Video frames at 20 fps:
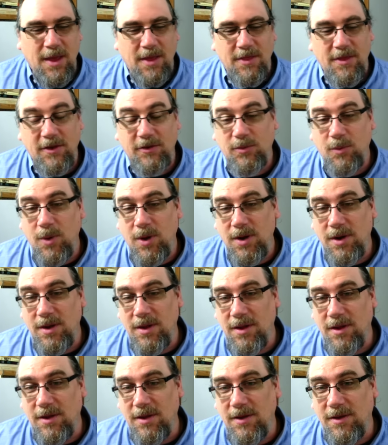This one
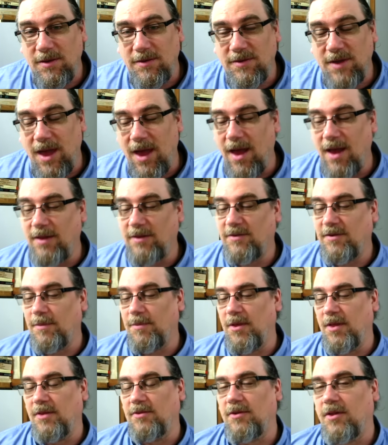is on
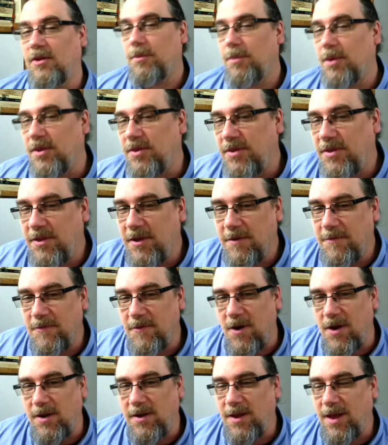something that's a bit
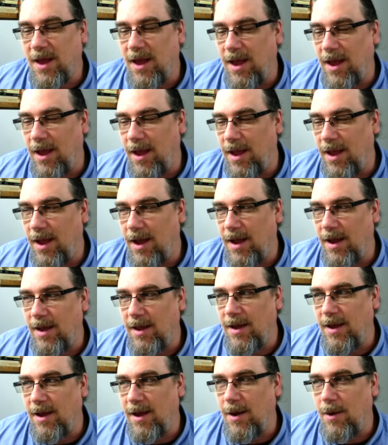different. I,
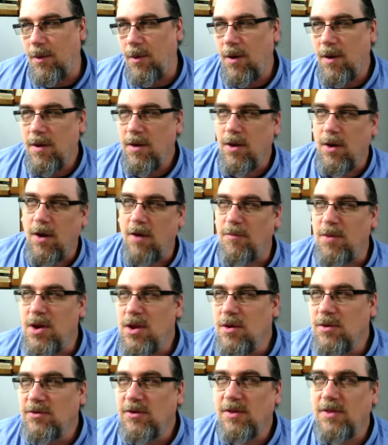I uh, you know, I've been
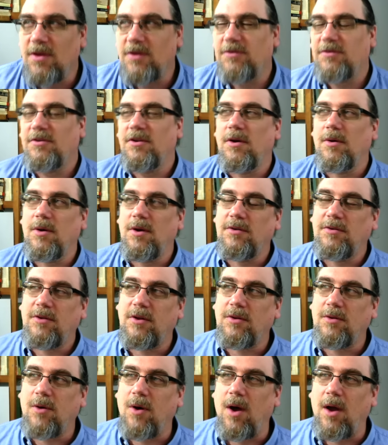using this series
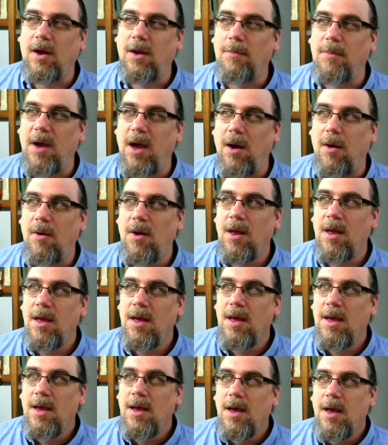to talk about
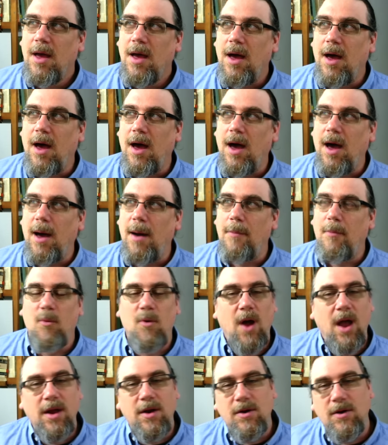Um,
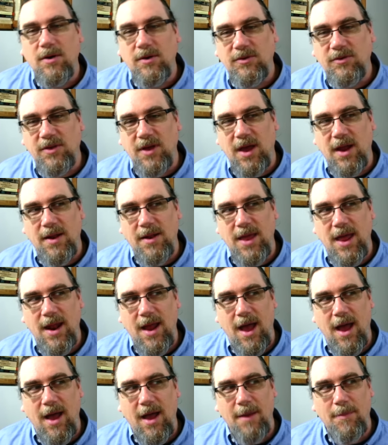writers that, that
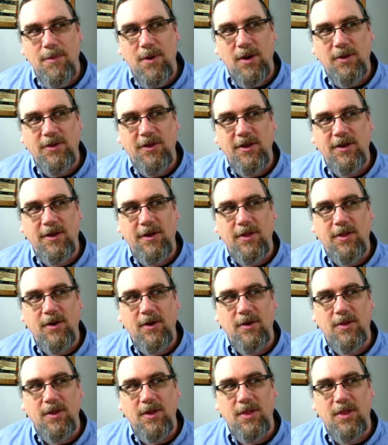I
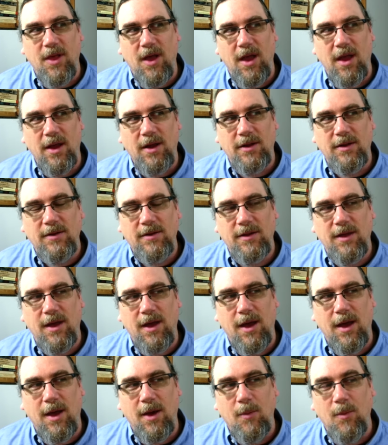particularly liked
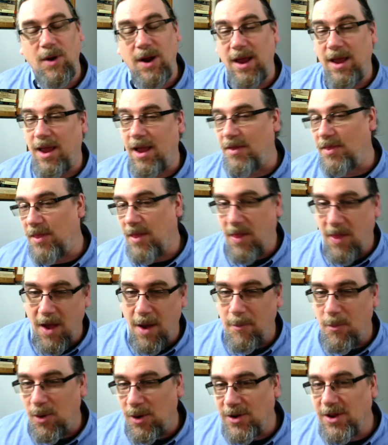uh, when I had a
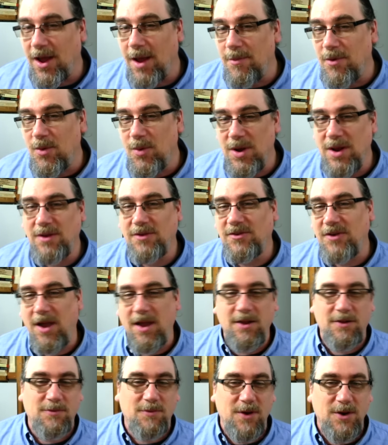lot more time to read
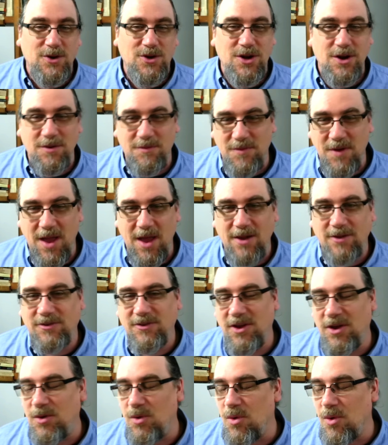science fiction and
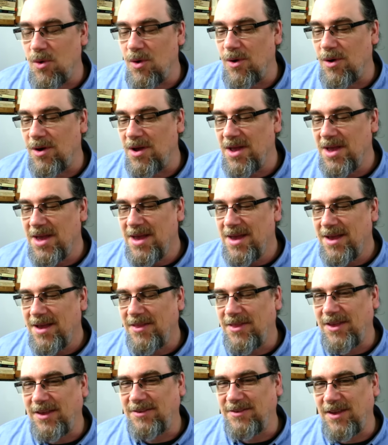fantasy and horror
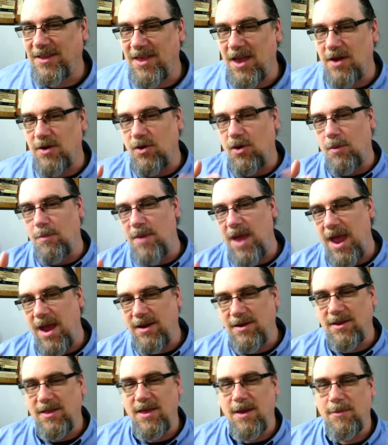and things like that, and go
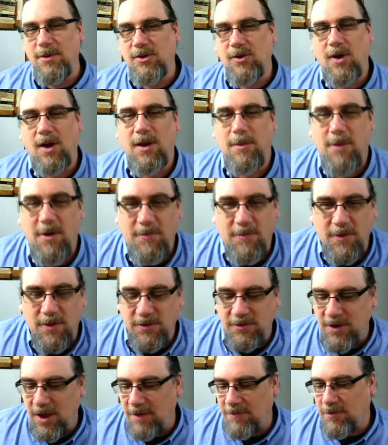back to them and talk about
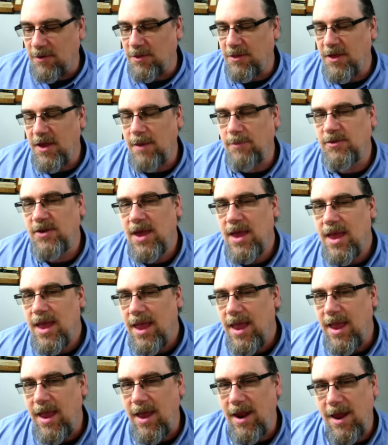philosophical themes.
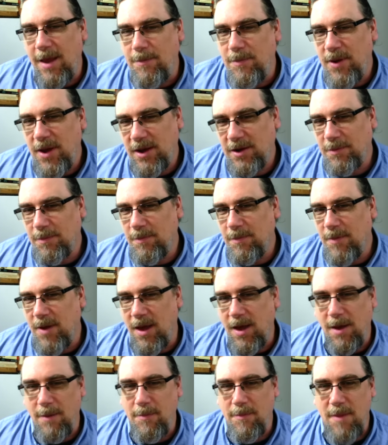And I picked
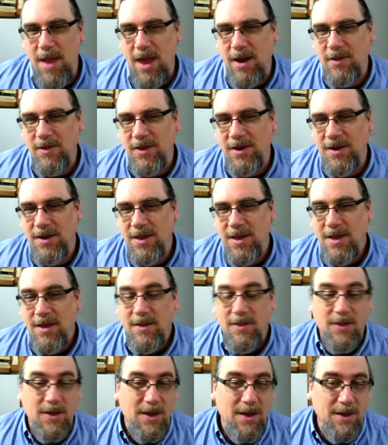uh, Madeline
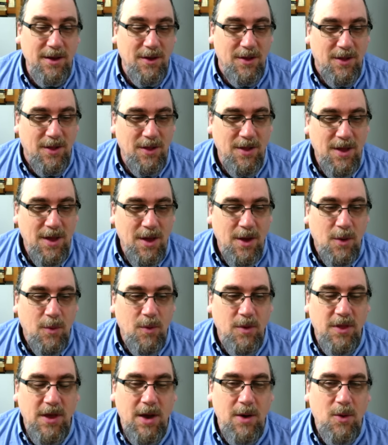L'Engle
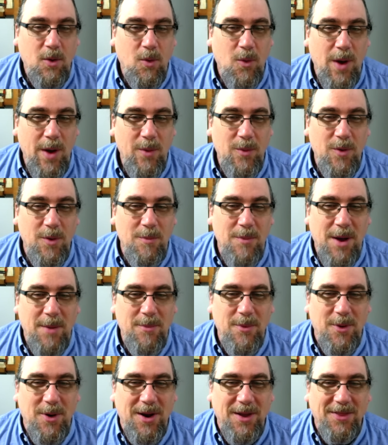without quite
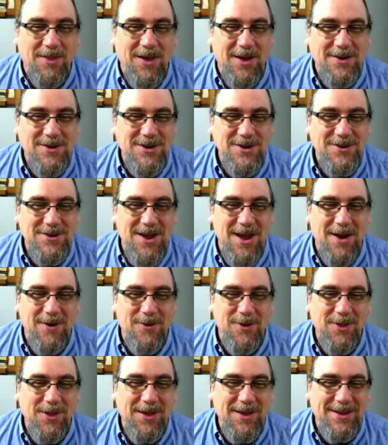remembering that she's not
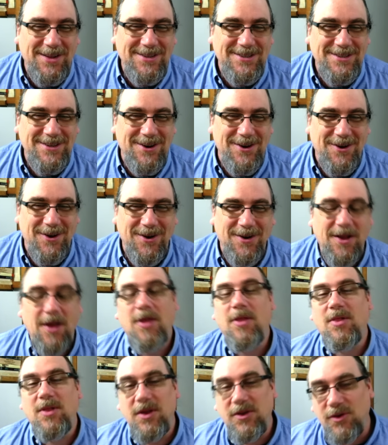really considered,
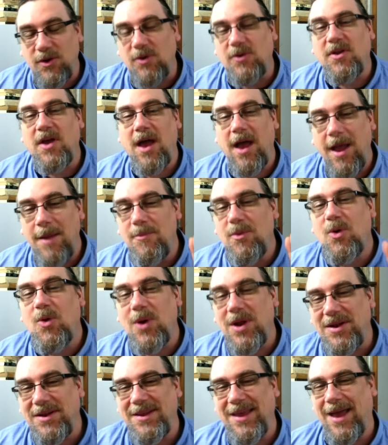at least her time
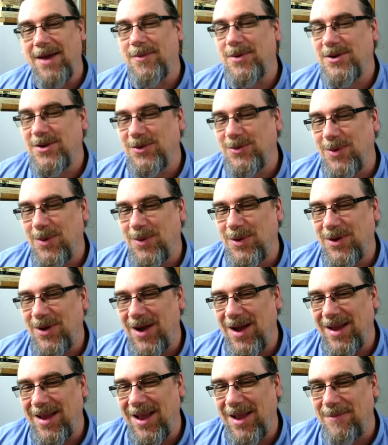quintet, which is what we're
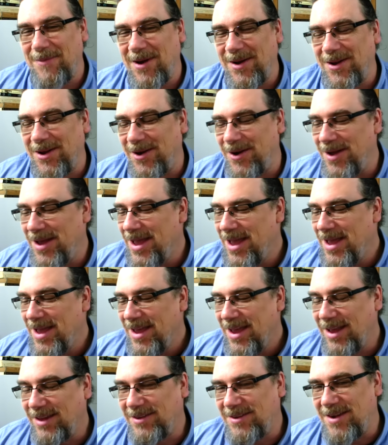talking about here,
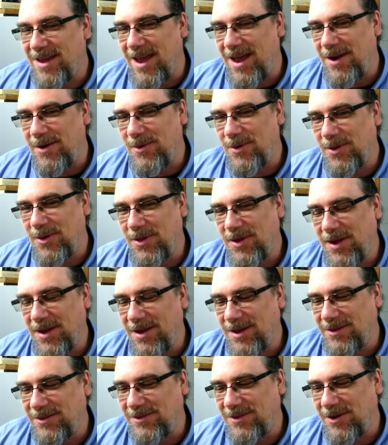it's not really
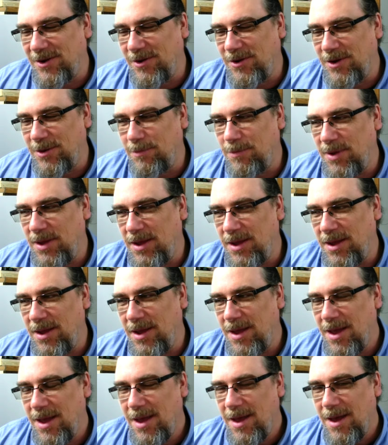considered to
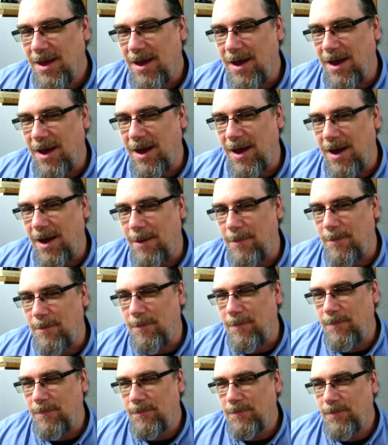be
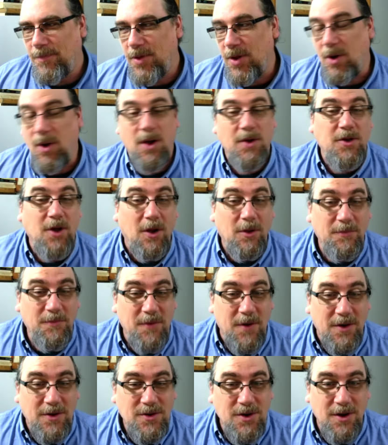um, you know, adult
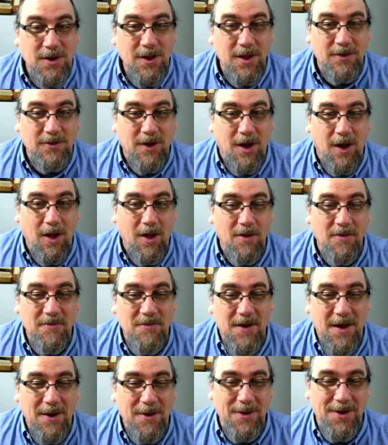fiction. It's all
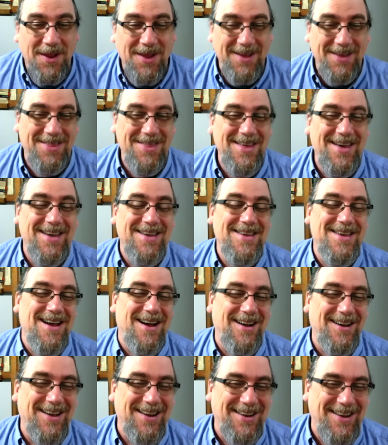found in the
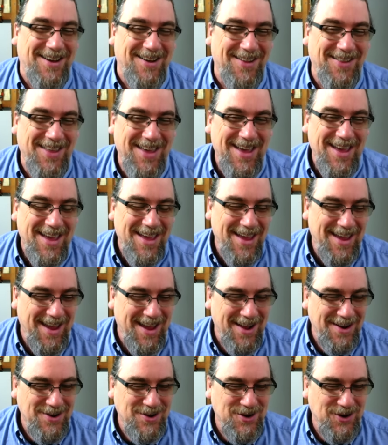young adult
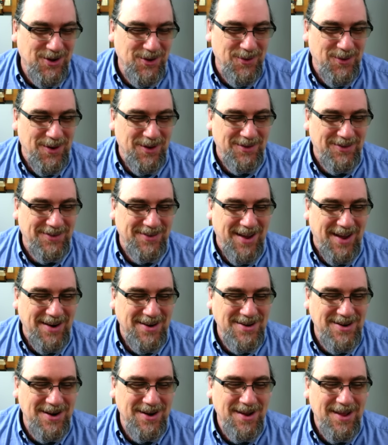and children's
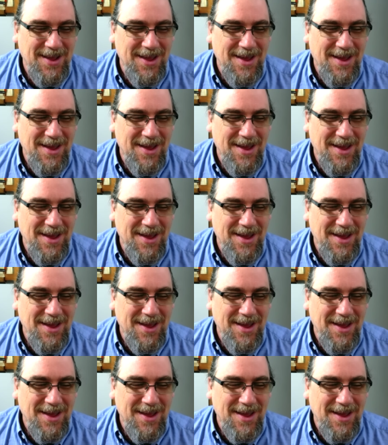section.